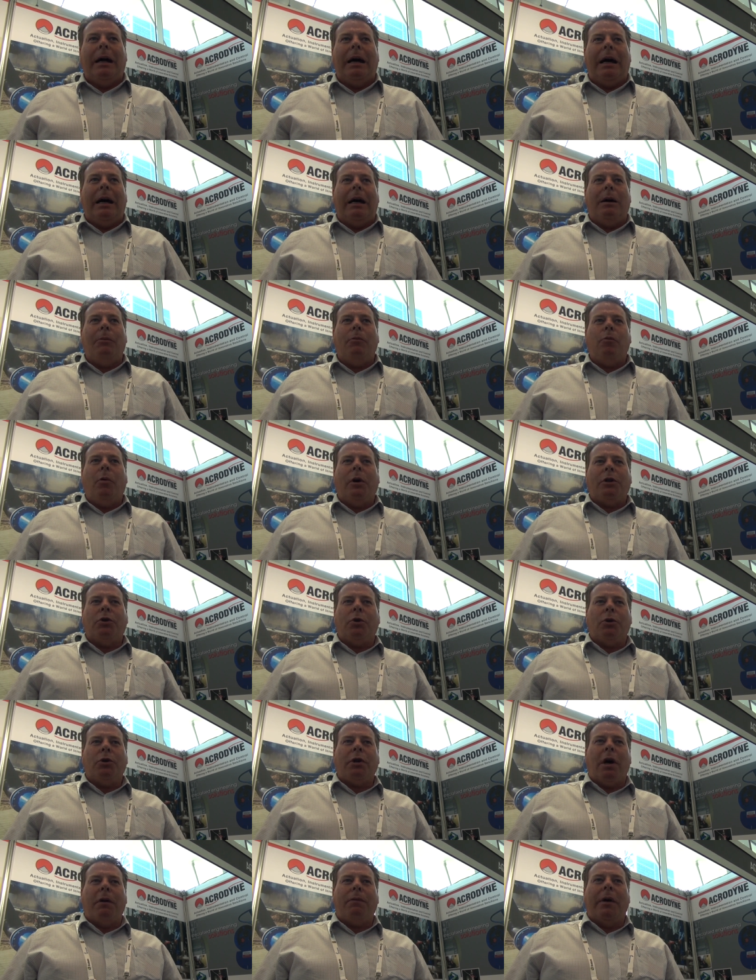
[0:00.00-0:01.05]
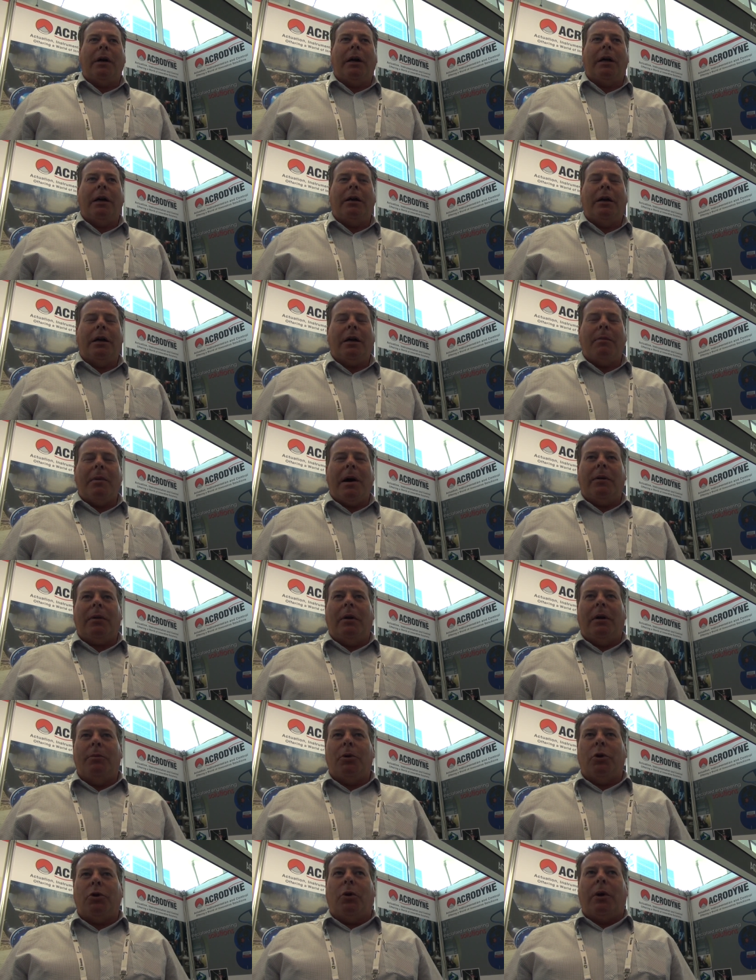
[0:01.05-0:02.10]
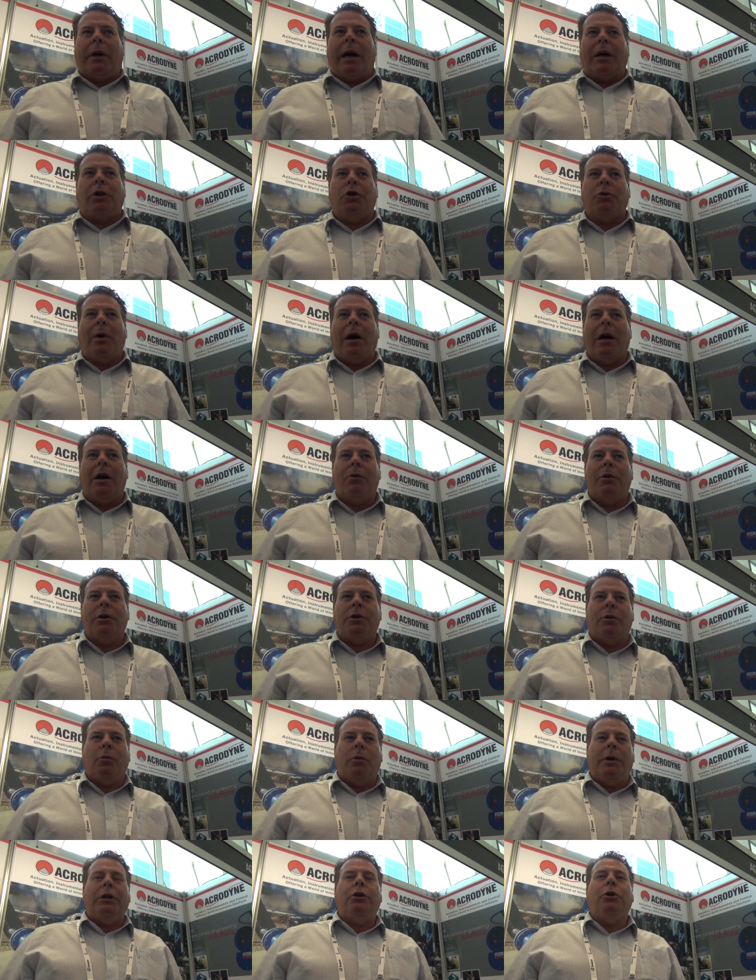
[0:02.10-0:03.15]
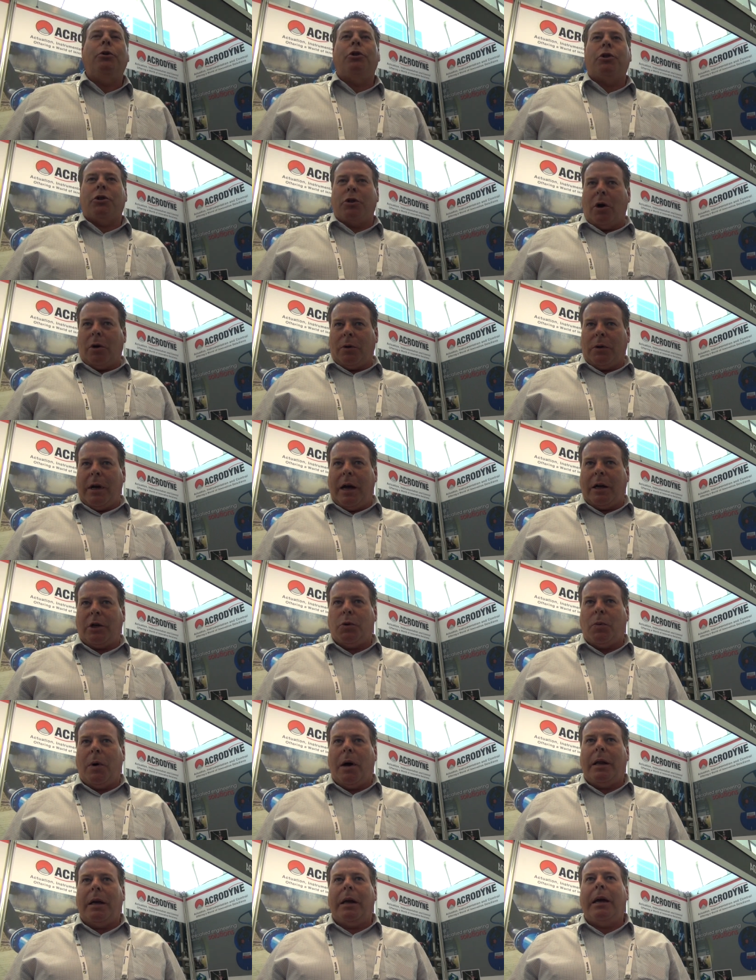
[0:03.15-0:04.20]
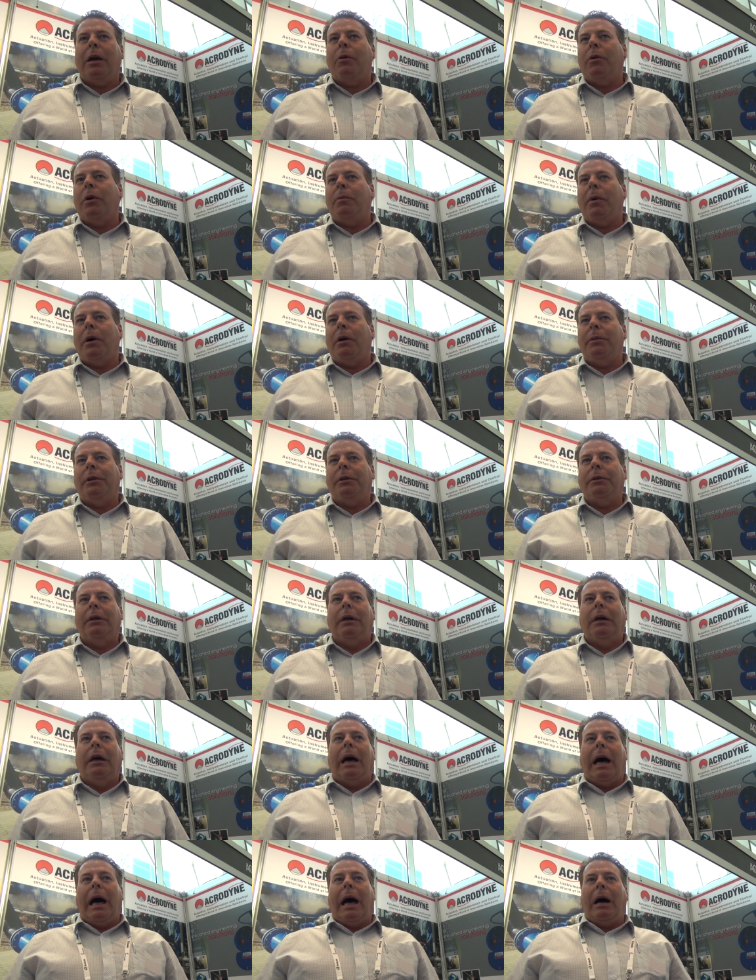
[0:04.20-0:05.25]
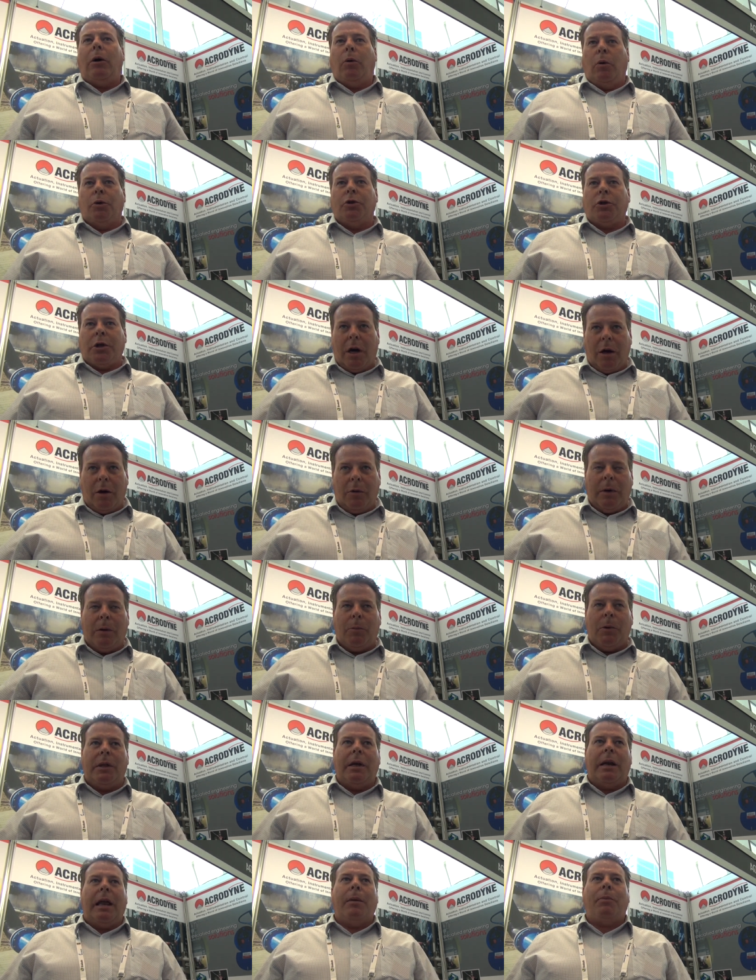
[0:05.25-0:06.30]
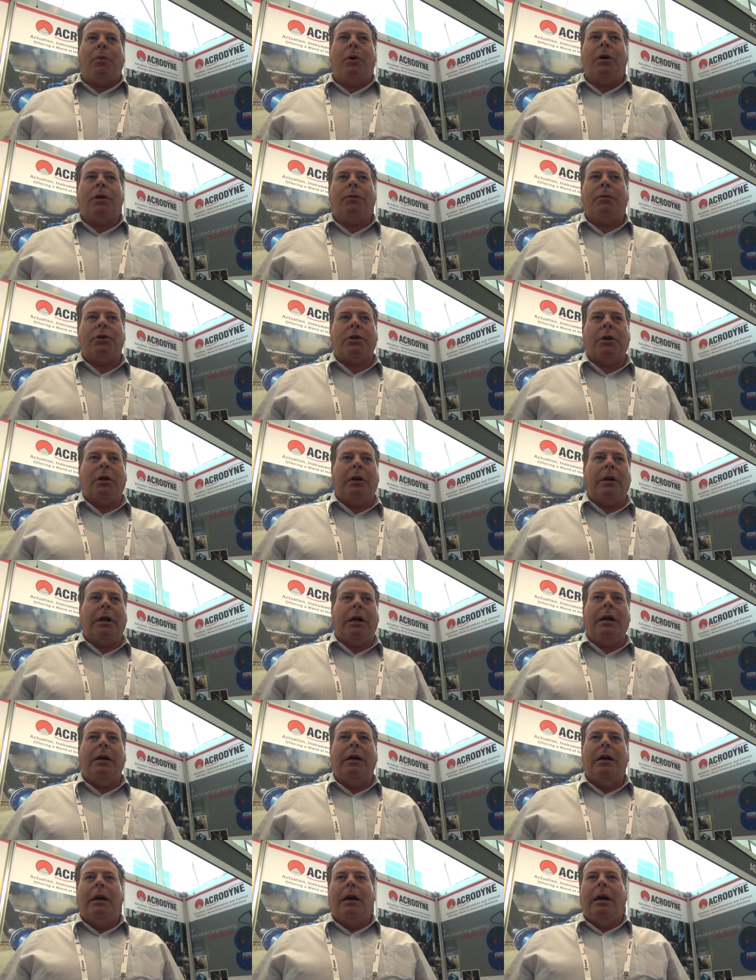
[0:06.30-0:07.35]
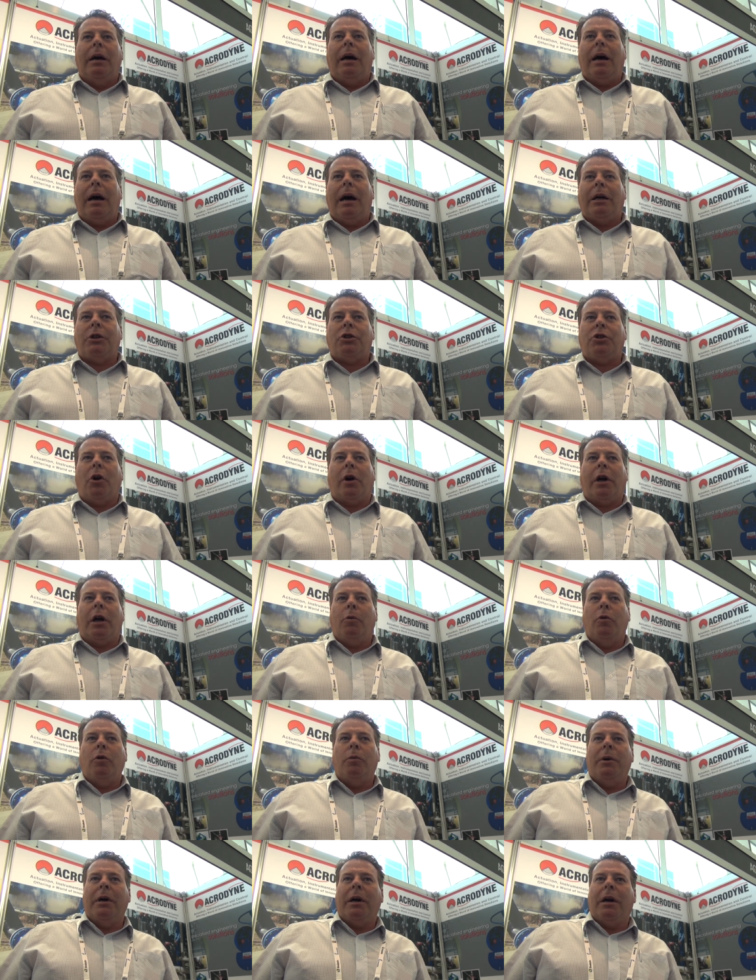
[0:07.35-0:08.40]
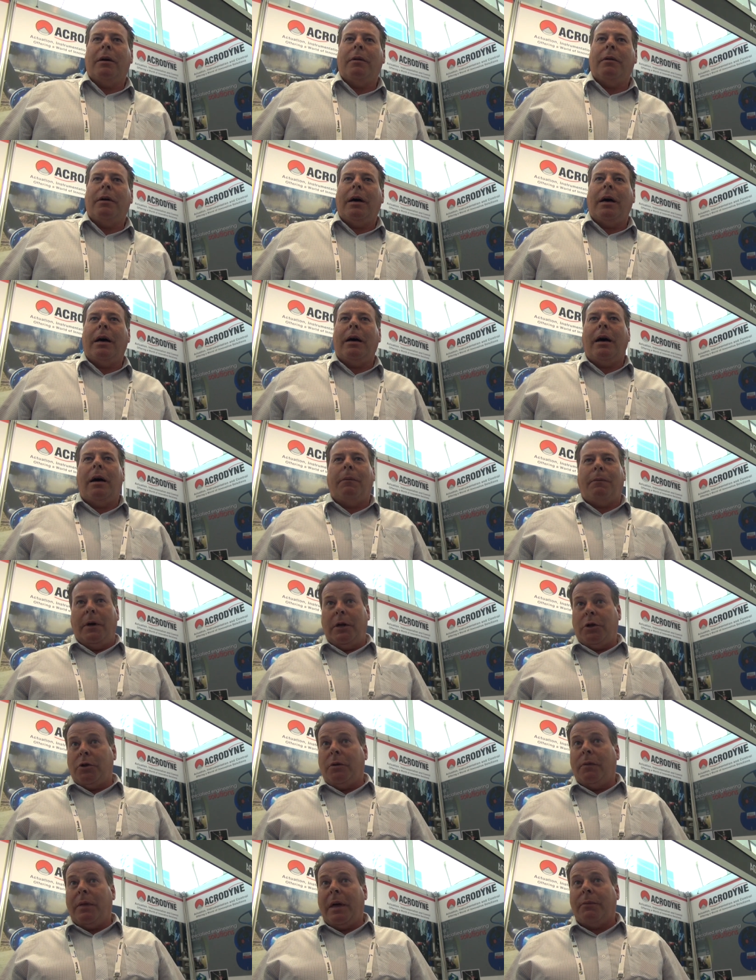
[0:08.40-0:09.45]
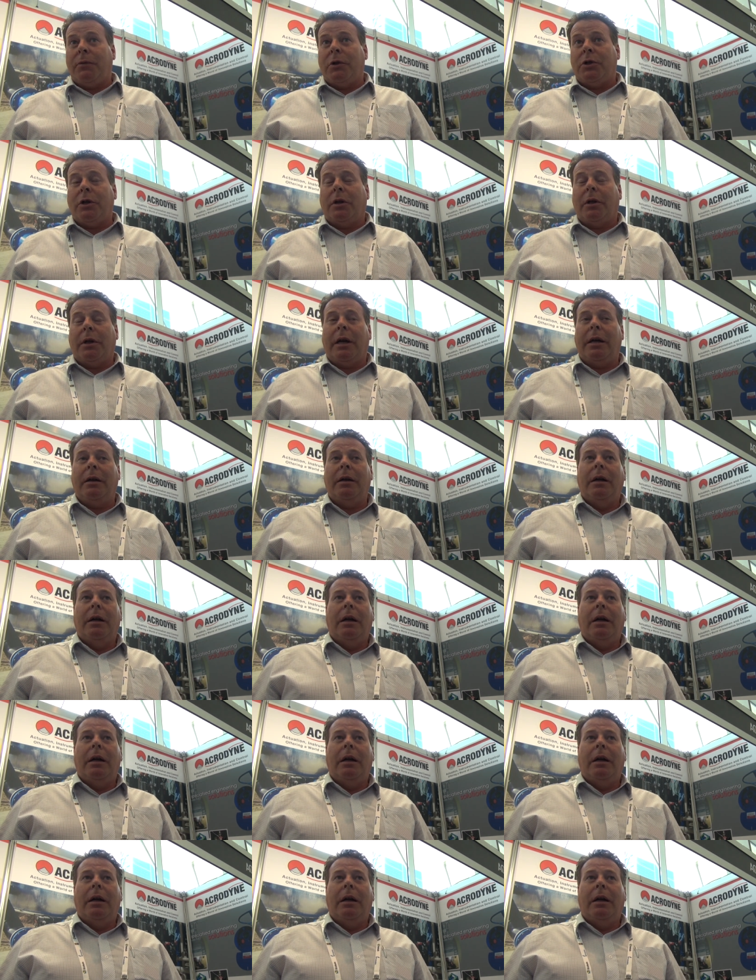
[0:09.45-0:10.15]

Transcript: Um, what's also fairly unique about the Limitorque actuator is that we do stock the actuator here in Melbourne, uh, also within our Perth facility. Uh, stocking will be a, a, feature of that facility.